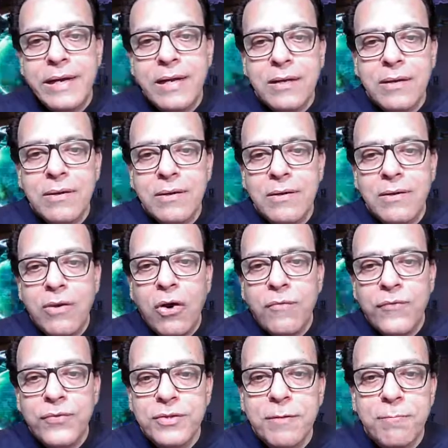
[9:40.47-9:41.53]
getting
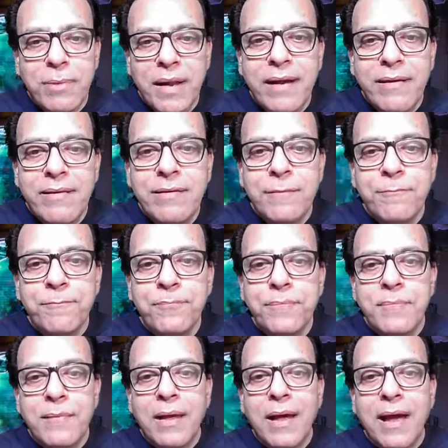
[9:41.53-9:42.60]
off the planet.
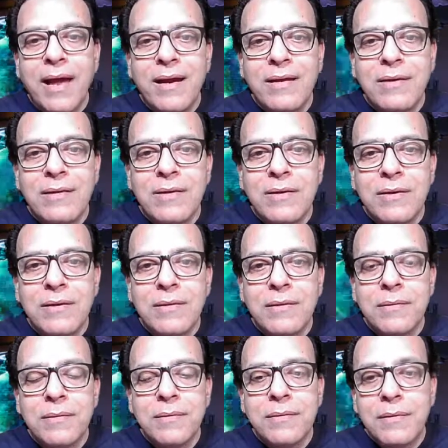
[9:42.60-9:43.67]
And
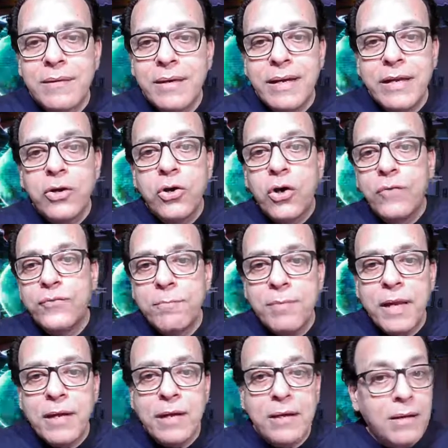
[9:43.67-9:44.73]
getting
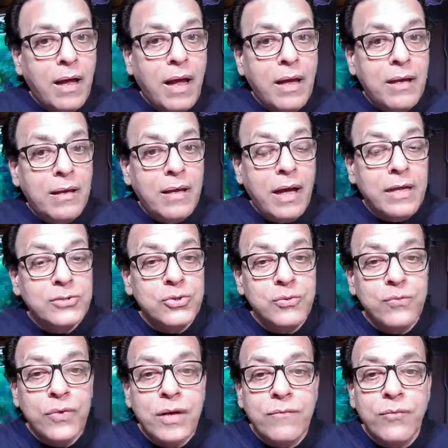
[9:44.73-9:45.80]
off the planet,
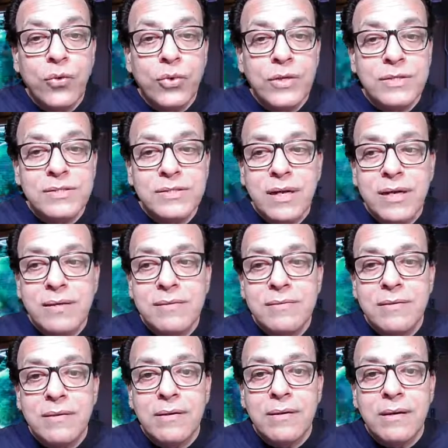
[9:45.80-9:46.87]
as you would have noticed,
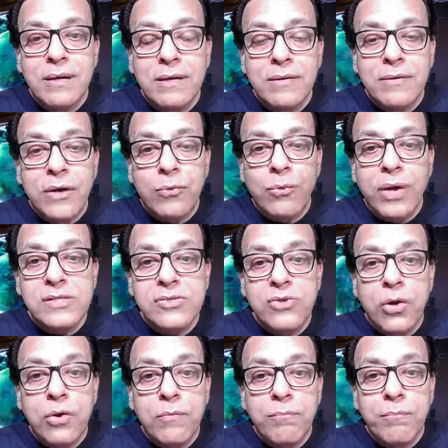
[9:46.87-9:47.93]
that it
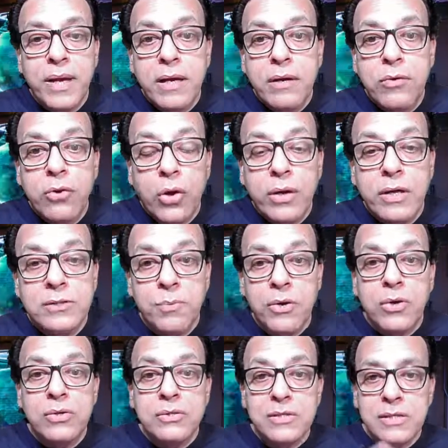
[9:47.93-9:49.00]
requires a lot of big
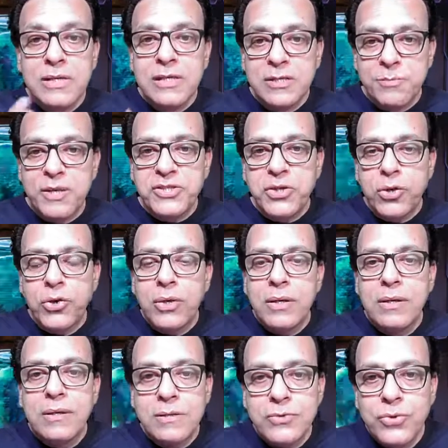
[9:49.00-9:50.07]
rockets, because
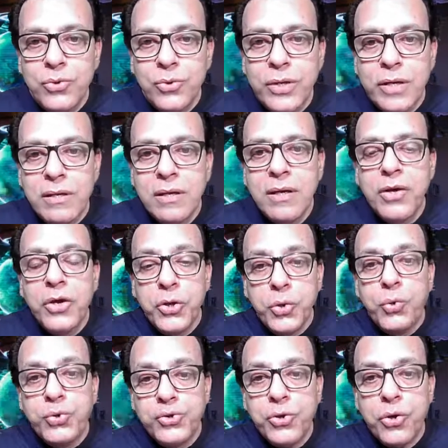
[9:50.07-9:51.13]
especially on Earth, you need
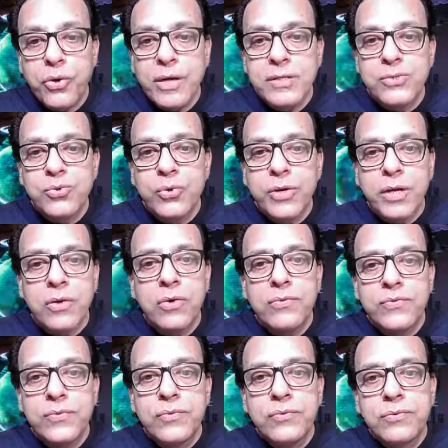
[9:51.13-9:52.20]
huge rockets to
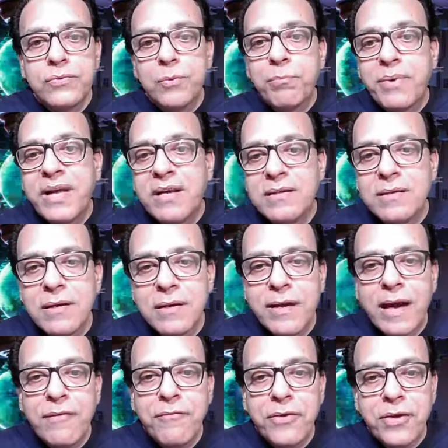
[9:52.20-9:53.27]
take off to
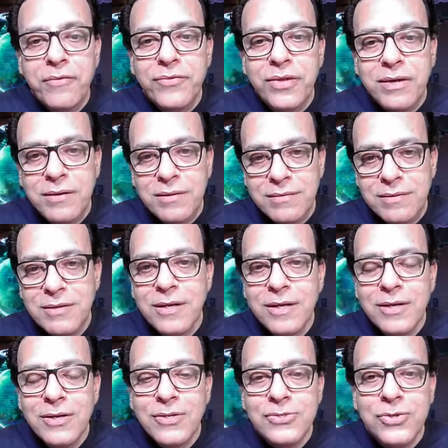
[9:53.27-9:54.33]
beat the gravity of the
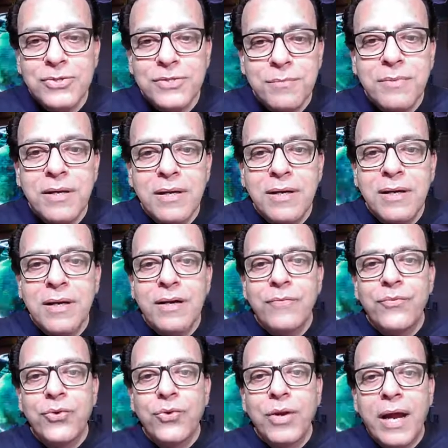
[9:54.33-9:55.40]
Earth. So
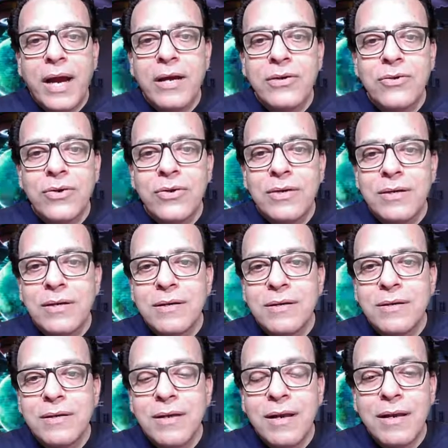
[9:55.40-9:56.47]
similarly, if you land
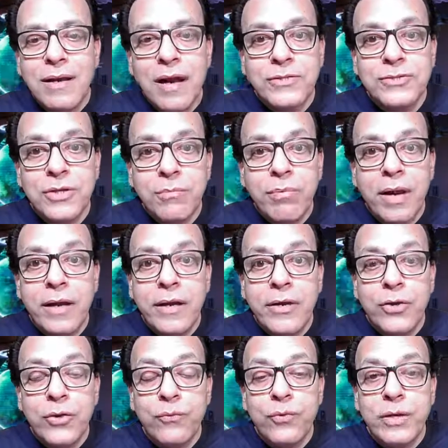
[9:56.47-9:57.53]
on a larger
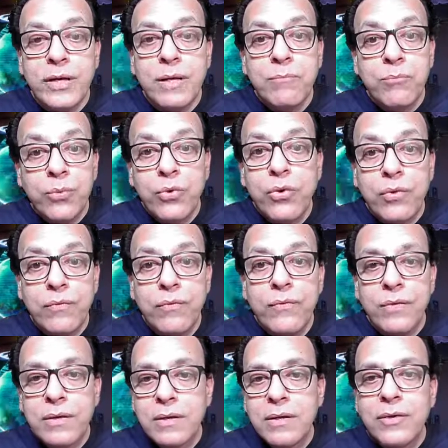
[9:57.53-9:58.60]
planet, you would need
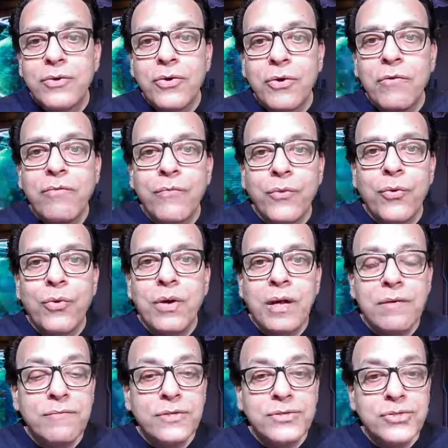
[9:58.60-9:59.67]
more of your
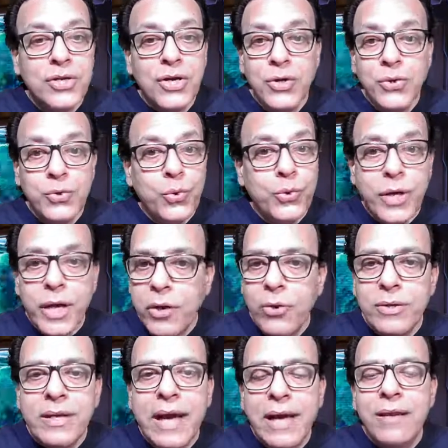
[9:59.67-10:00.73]
fuel, and which you
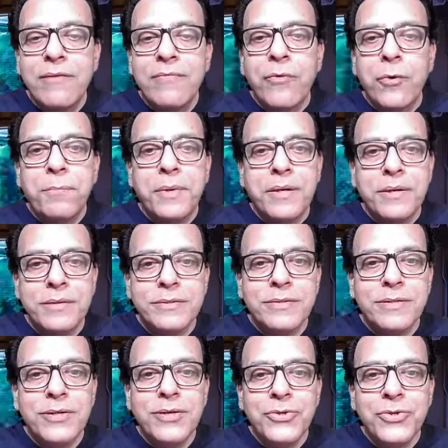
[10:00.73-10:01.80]
cannot carry from
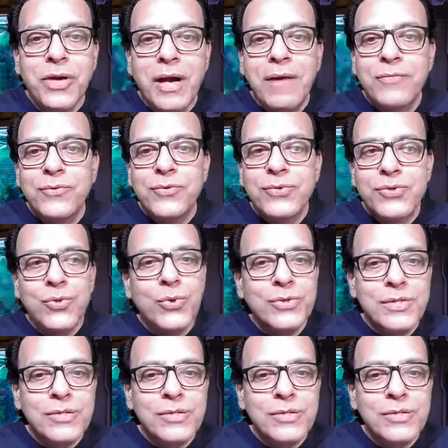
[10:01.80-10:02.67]
Earth. You have to